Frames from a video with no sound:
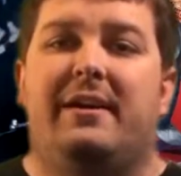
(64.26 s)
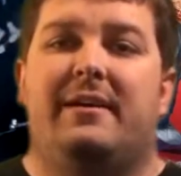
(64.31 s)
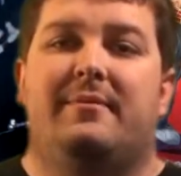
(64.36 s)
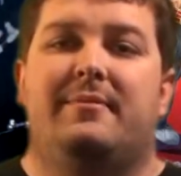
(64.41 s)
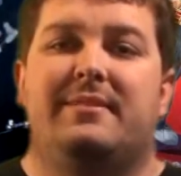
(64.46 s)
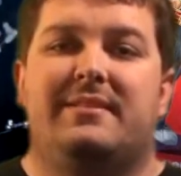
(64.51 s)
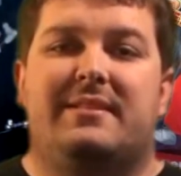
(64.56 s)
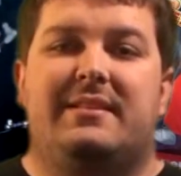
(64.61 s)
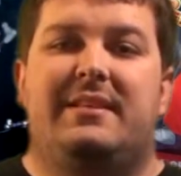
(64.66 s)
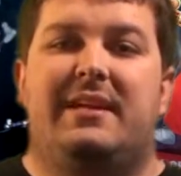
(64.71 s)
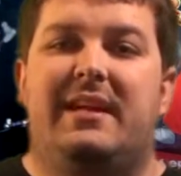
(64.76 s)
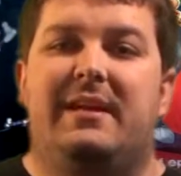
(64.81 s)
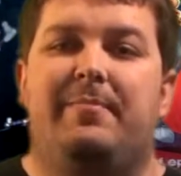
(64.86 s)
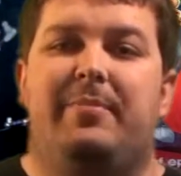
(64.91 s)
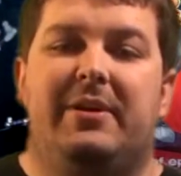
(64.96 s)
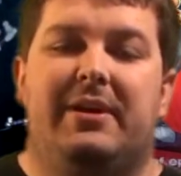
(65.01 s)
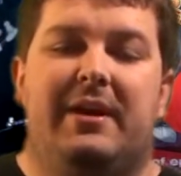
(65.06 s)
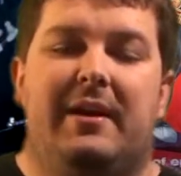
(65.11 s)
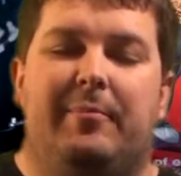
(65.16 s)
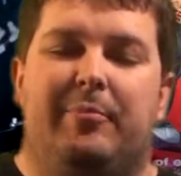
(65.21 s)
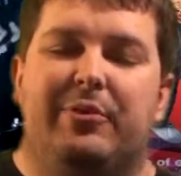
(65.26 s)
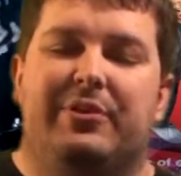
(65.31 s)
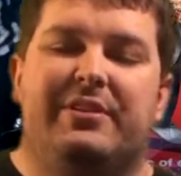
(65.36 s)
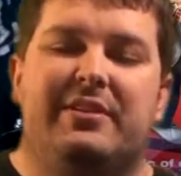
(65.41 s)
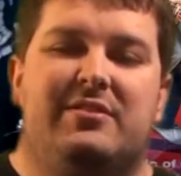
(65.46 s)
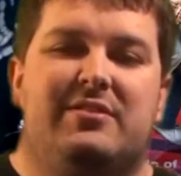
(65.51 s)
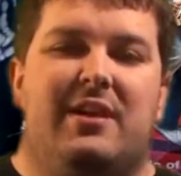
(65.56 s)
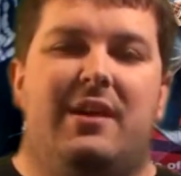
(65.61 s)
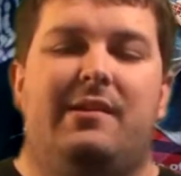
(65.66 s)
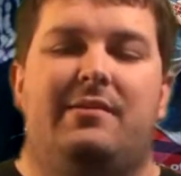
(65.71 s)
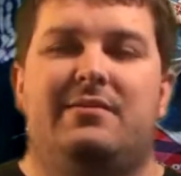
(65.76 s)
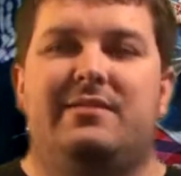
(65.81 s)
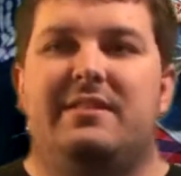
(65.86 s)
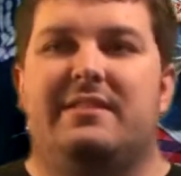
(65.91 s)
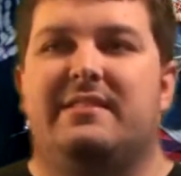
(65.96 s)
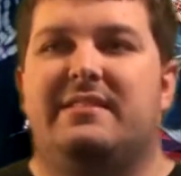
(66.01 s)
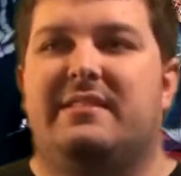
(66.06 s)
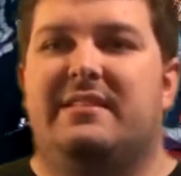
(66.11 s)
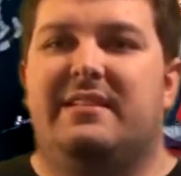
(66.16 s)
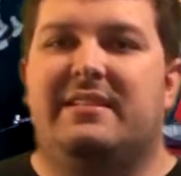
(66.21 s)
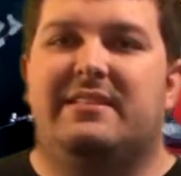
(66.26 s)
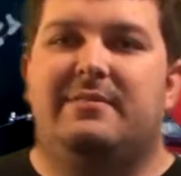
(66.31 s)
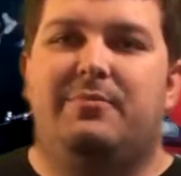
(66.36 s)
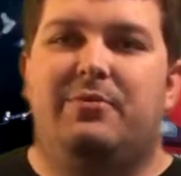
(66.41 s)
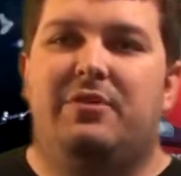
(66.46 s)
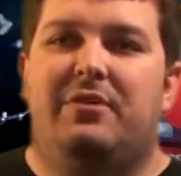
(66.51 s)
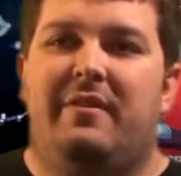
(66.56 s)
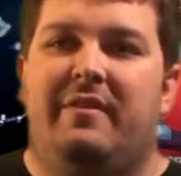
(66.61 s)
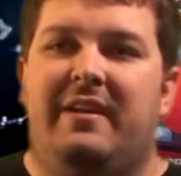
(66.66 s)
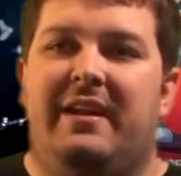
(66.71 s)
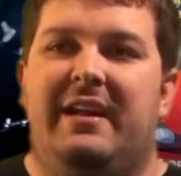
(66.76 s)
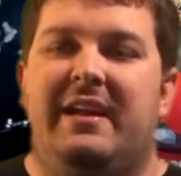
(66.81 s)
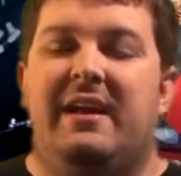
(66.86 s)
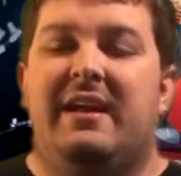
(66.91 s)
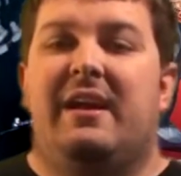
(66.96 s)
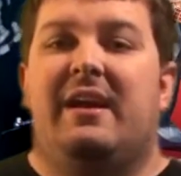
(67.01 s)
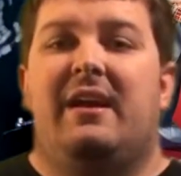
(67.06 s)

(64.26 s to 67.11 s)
it was Keeping Up with the Joneses. This movie